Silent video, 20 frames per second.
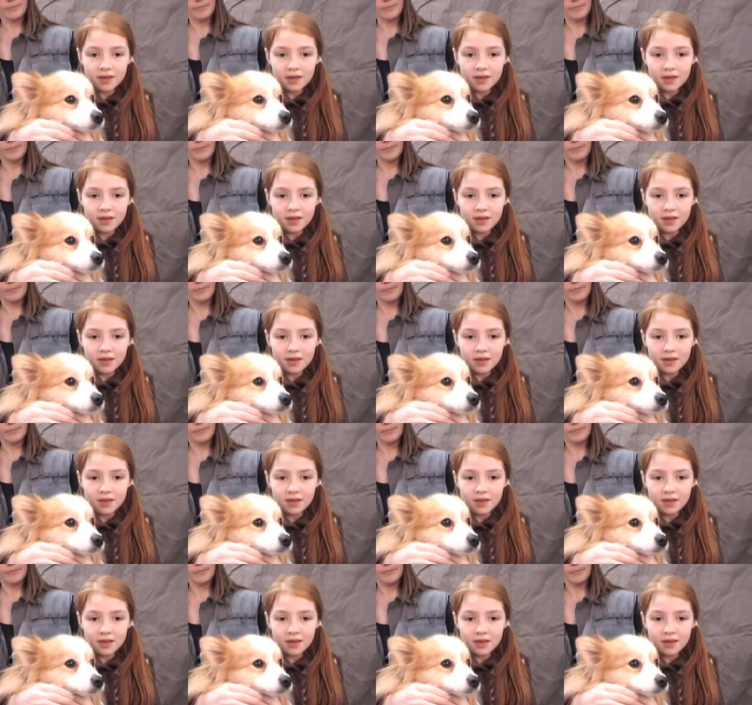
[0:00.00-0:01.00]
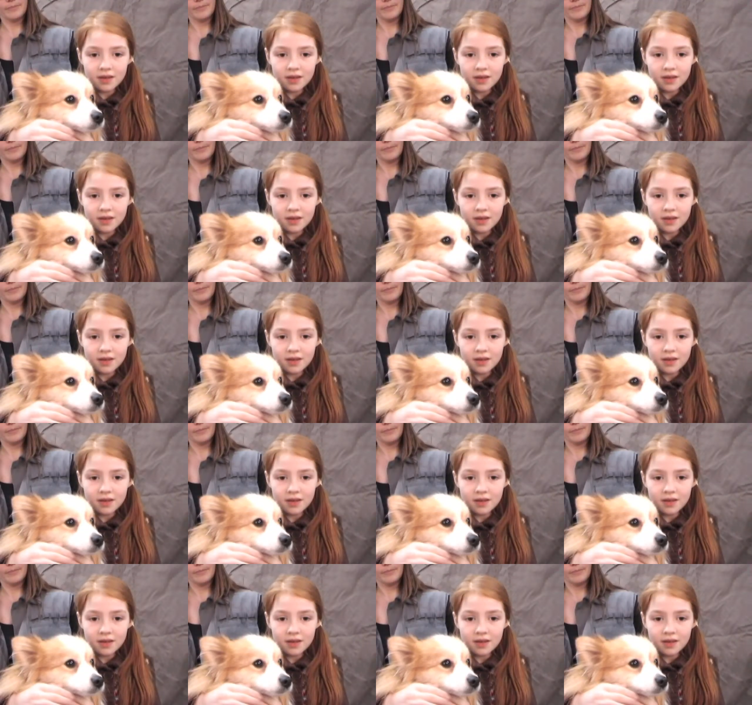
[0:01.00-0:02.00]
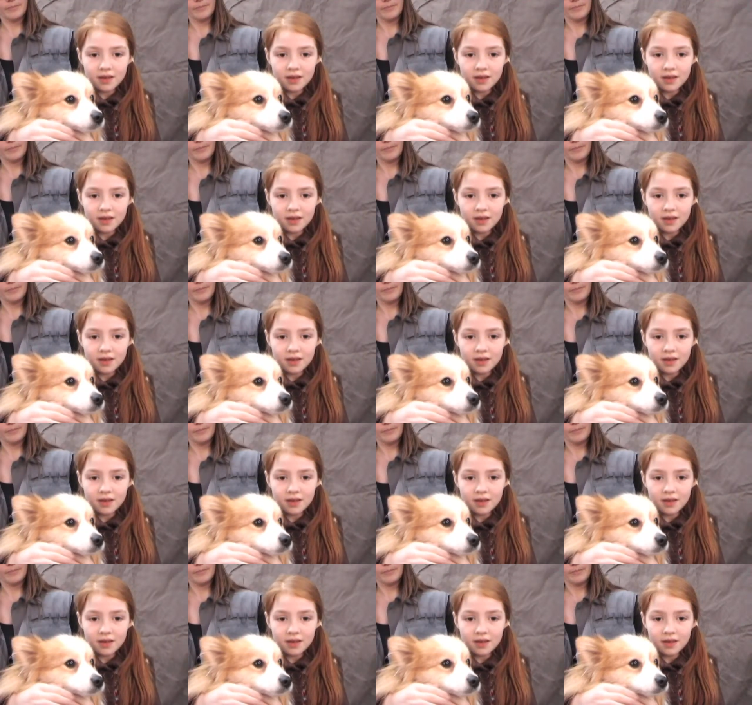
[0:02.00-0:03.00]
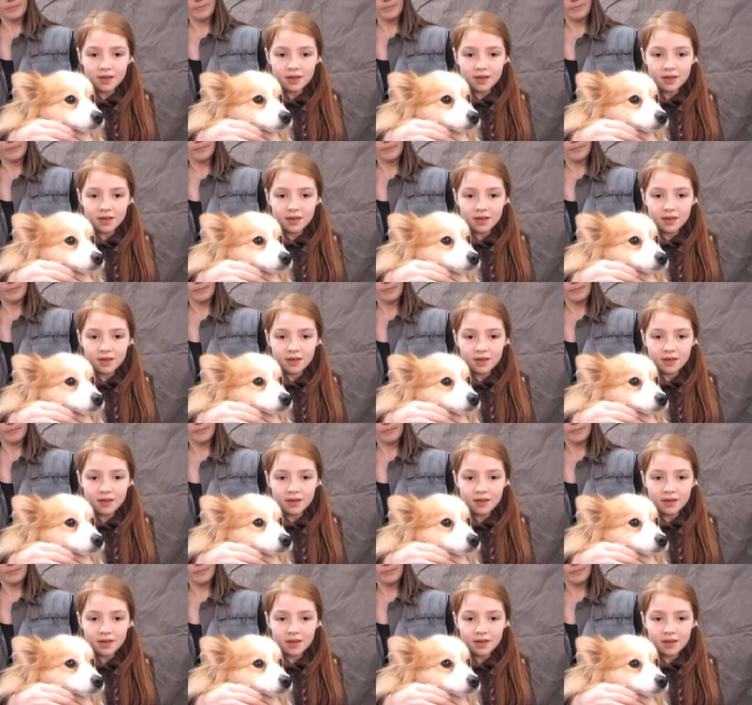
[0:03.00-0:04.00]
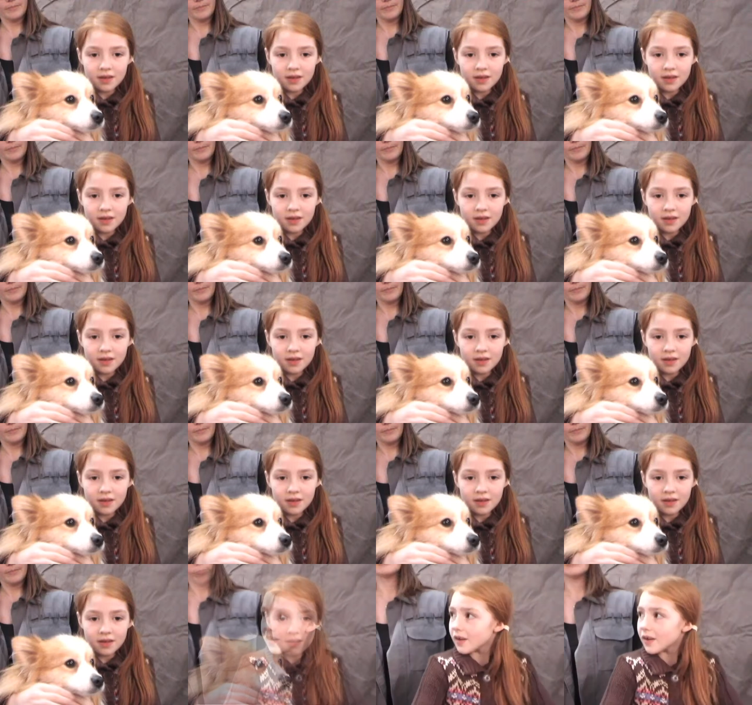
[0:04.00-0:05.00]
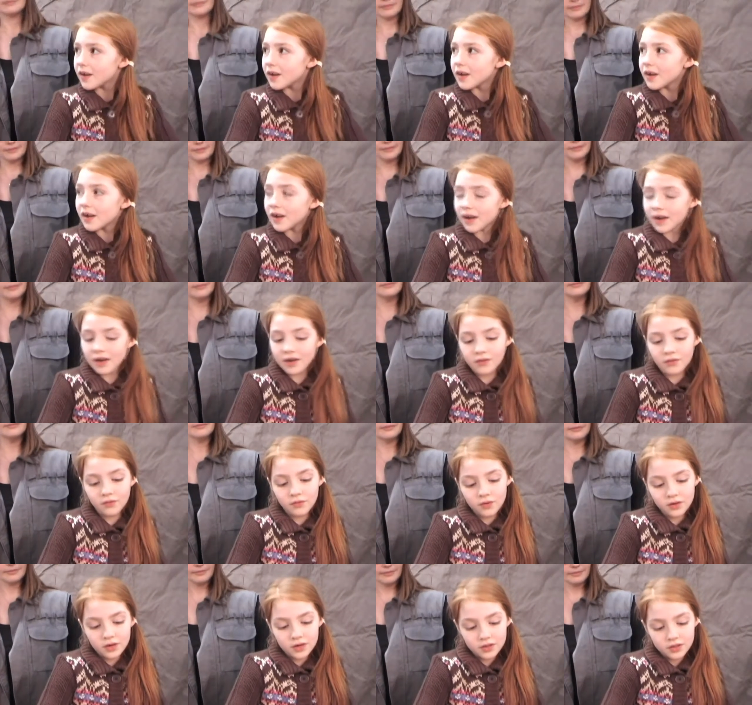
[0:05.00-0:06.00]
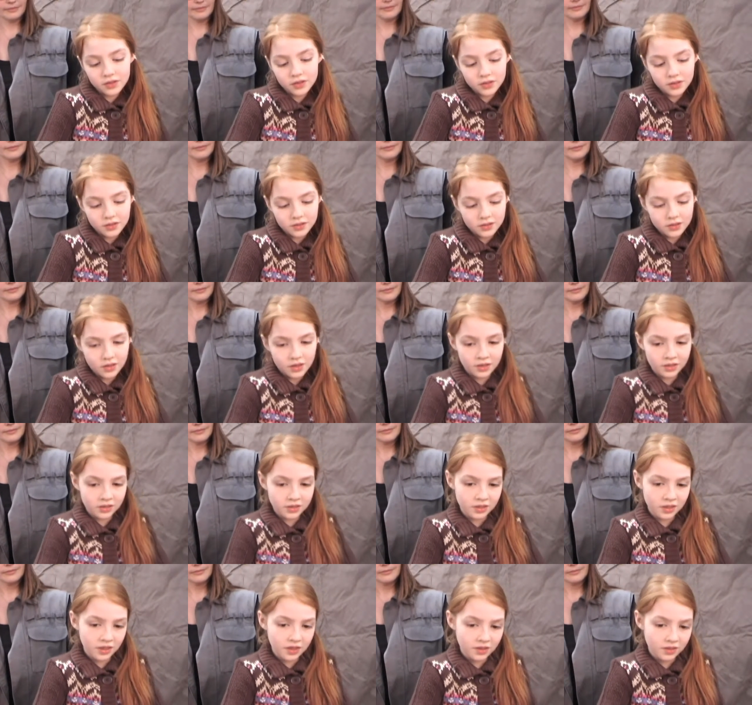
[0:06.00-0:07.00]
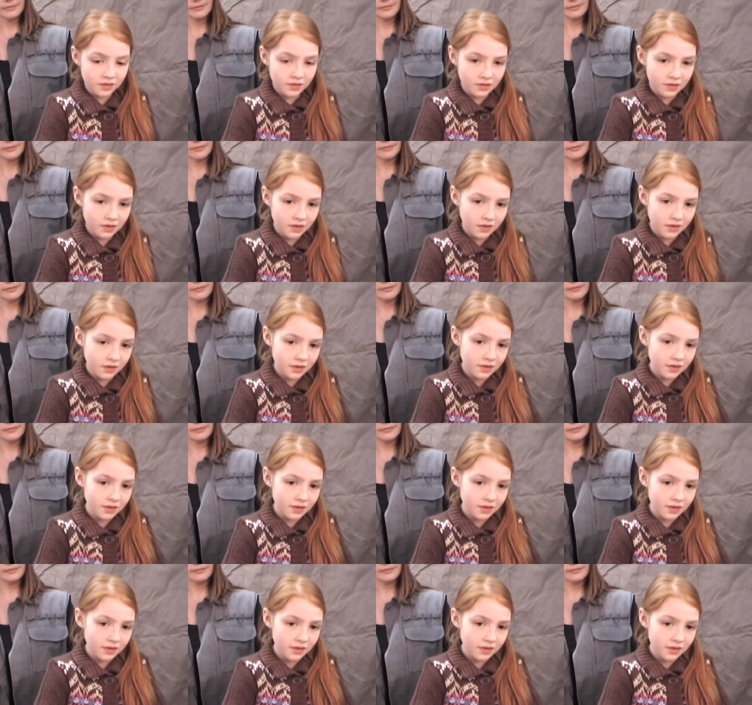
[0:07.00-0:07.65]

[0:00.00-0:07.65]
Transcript: No one is speaking in this clip.